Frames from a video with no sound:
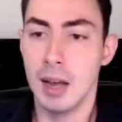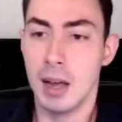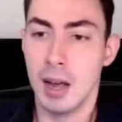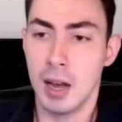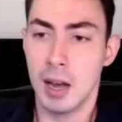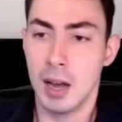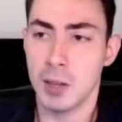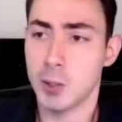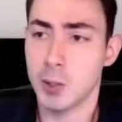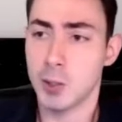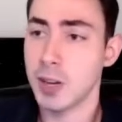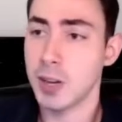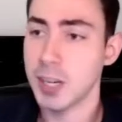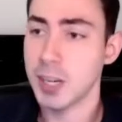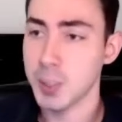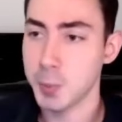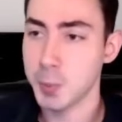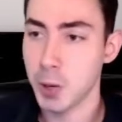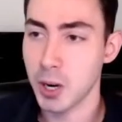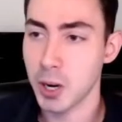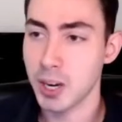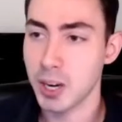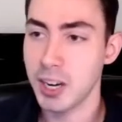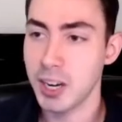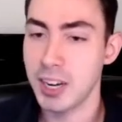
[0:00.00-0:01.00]
So the next
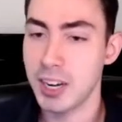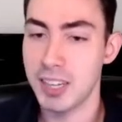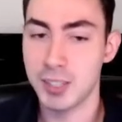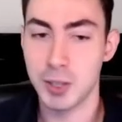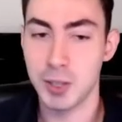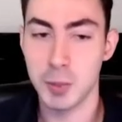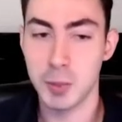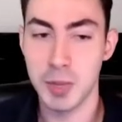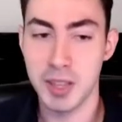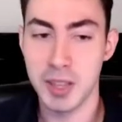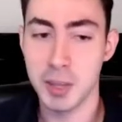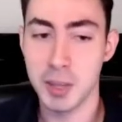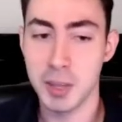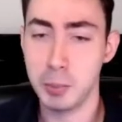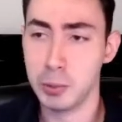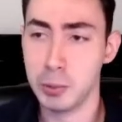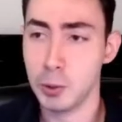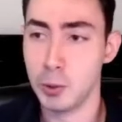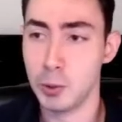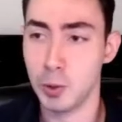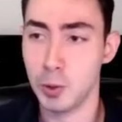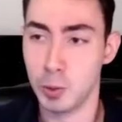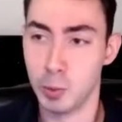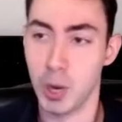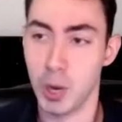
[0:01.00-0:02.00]
part is going to be the
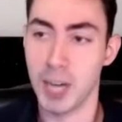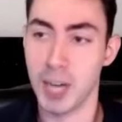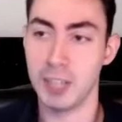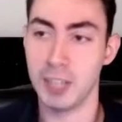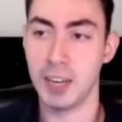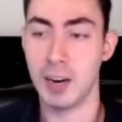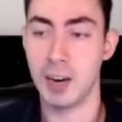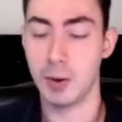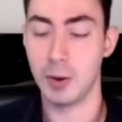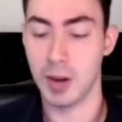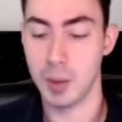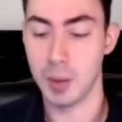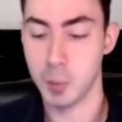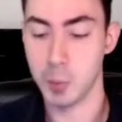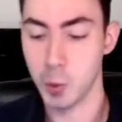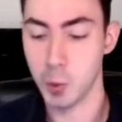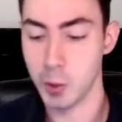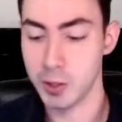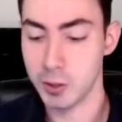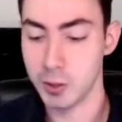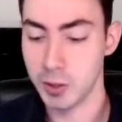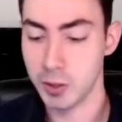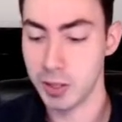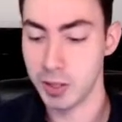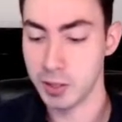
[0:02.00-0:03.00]
Bluetooth breakdown. I'm
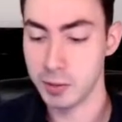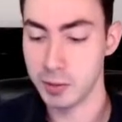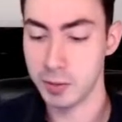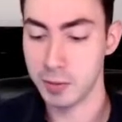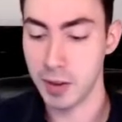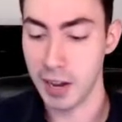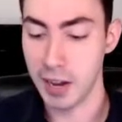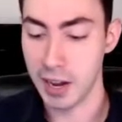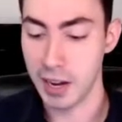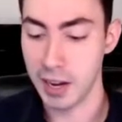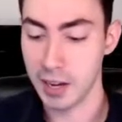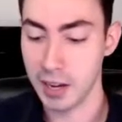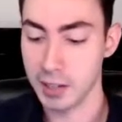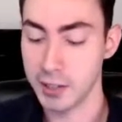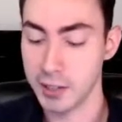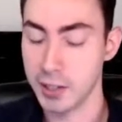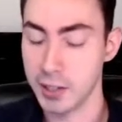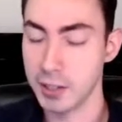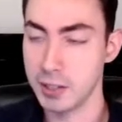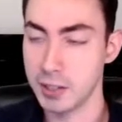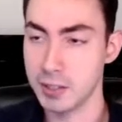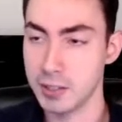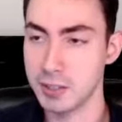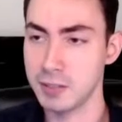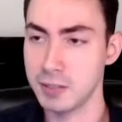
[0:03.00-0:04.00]
going to give a
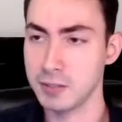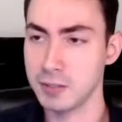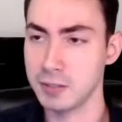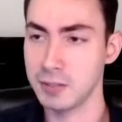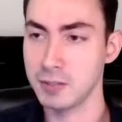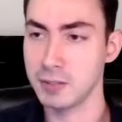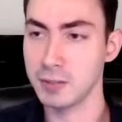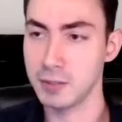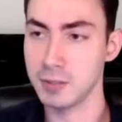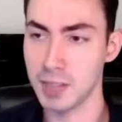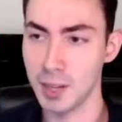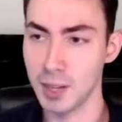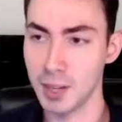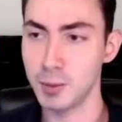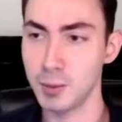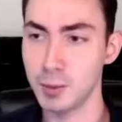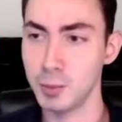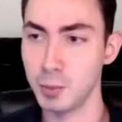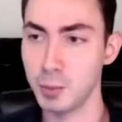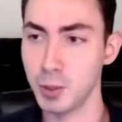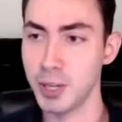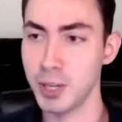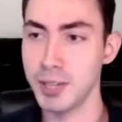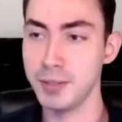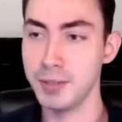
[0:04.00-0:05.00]

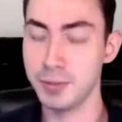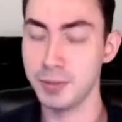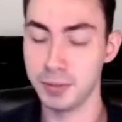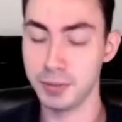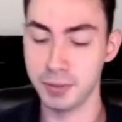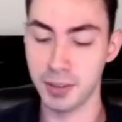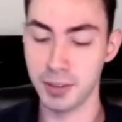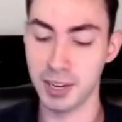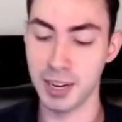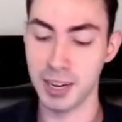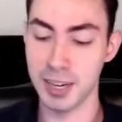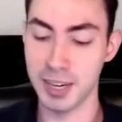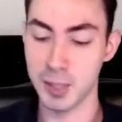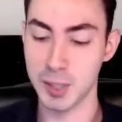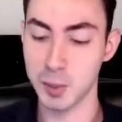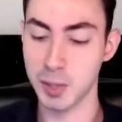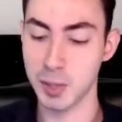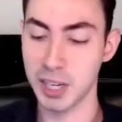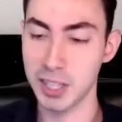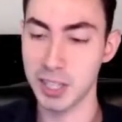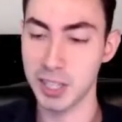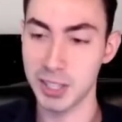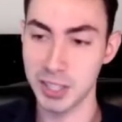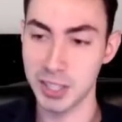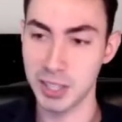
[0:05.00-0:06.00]
brief
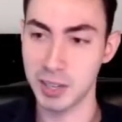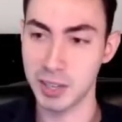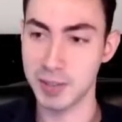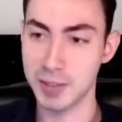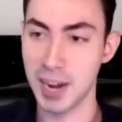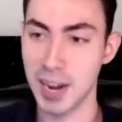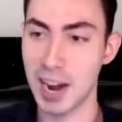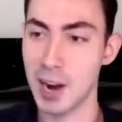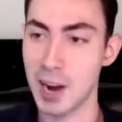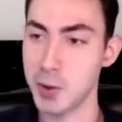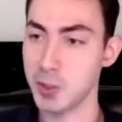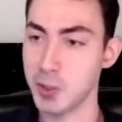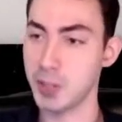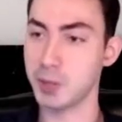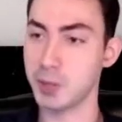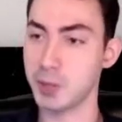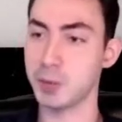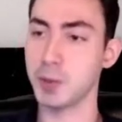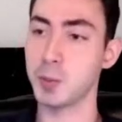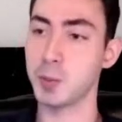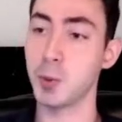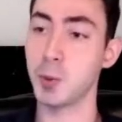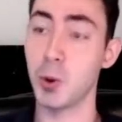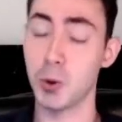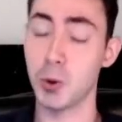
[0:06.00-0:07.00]
explanation of how the
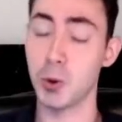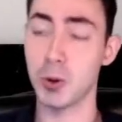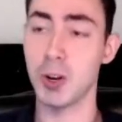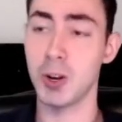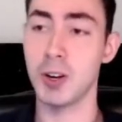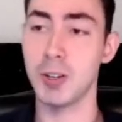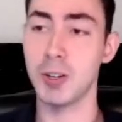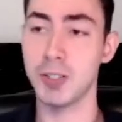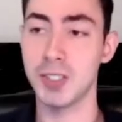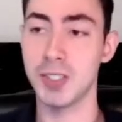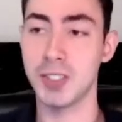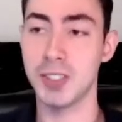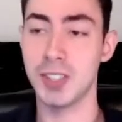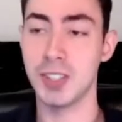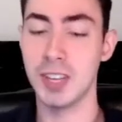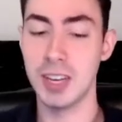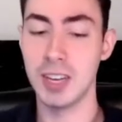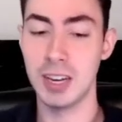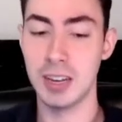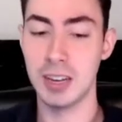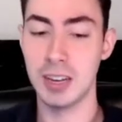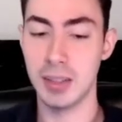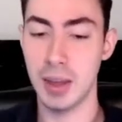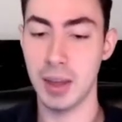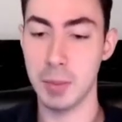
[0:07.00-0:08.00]
different protocols
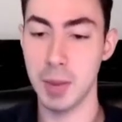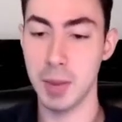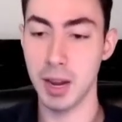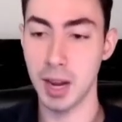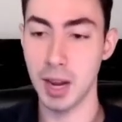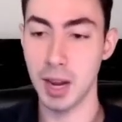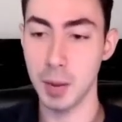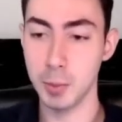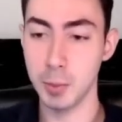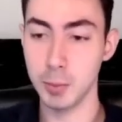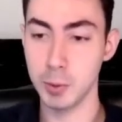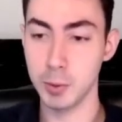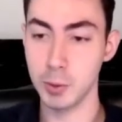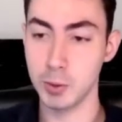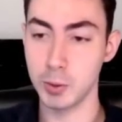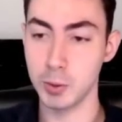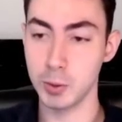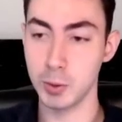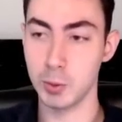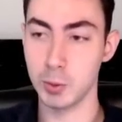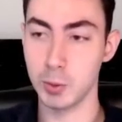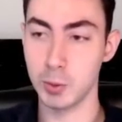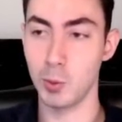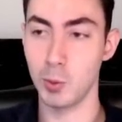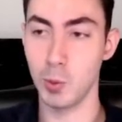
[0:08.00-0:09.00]
that make up
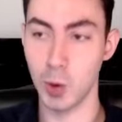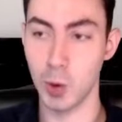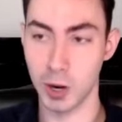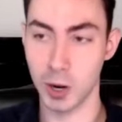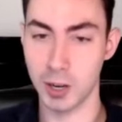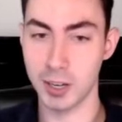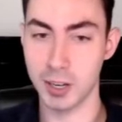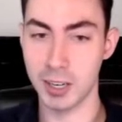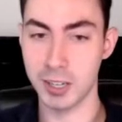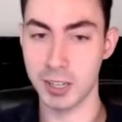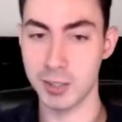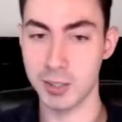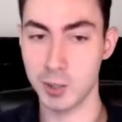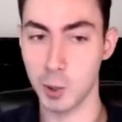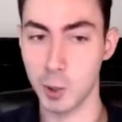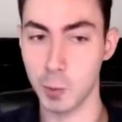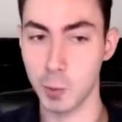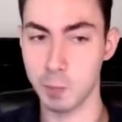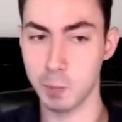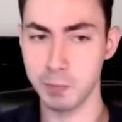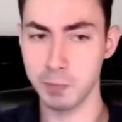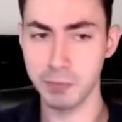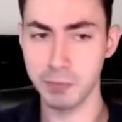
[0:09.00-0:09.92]
Bluetooth work. So